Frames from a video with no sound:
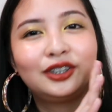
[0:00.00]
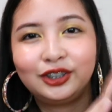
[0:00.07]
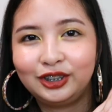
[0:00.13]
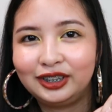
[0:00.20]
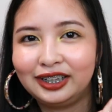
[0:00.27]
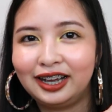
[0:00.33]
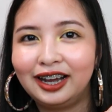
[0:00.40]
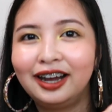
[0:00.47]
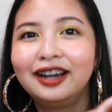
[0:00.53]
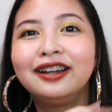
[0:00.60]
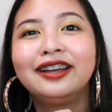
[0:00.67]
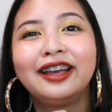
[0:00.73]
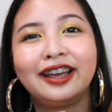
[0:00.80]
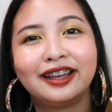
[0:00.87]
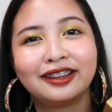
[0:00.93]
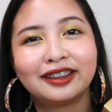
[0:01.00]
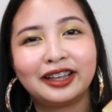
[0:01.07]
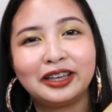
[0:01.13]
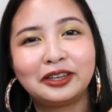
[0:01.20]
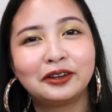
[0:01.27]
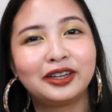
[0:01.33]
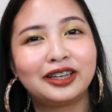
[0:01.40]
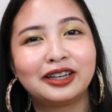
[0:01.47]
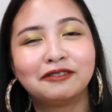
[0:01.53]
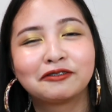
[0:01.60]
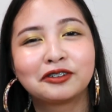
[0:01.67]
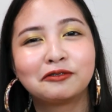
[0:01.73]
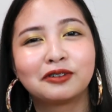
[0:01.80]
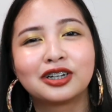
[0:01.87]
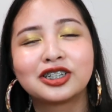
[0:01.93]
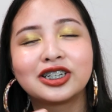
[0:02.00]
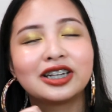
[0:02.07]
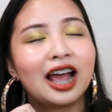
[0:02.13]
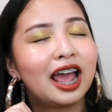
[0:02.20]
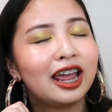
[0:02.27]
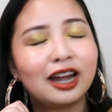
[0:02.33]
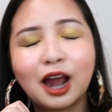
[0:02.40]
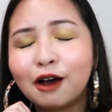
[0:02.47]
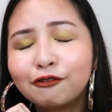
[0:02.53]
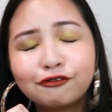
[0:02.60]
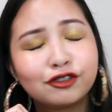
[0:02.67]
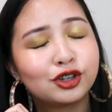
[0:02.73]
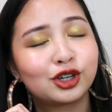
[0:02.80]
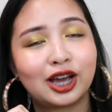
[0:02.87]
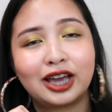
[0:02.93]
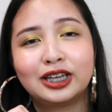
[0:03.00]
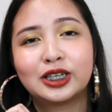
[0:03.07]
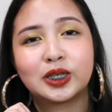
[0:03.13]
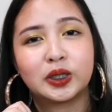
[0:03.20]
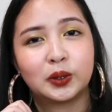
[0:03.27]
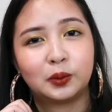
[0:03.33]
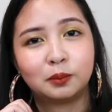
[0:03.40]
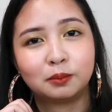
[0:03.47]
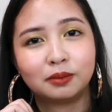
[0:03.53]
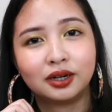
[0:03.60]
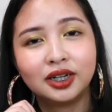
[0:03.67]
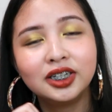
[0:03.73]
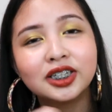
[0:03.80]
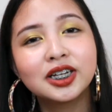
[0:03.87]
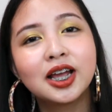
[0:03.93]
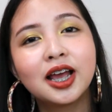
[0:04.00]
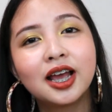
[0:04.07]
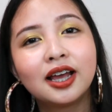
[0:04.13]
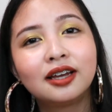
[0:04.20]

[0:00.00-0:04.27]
Yun lang, and thank you again for watching. I love you guys so much.